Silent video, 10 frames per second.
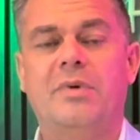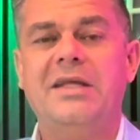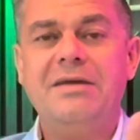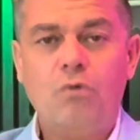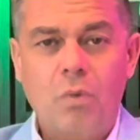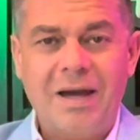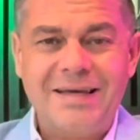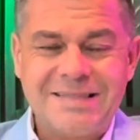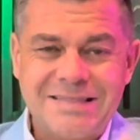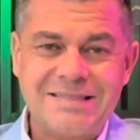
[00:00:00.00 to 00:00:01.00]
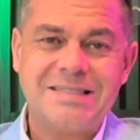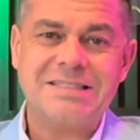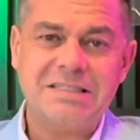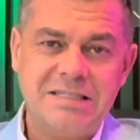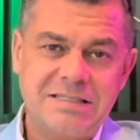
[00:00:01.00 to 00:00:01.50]
But either way, a
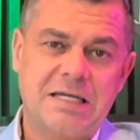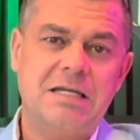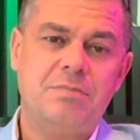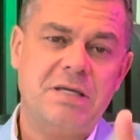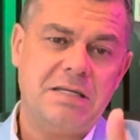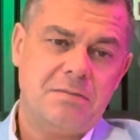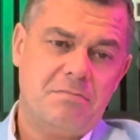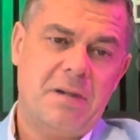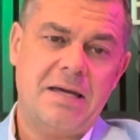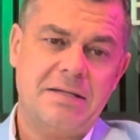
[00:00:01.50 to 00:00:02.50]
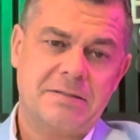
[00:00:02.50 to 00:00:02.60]
decision is going to be made.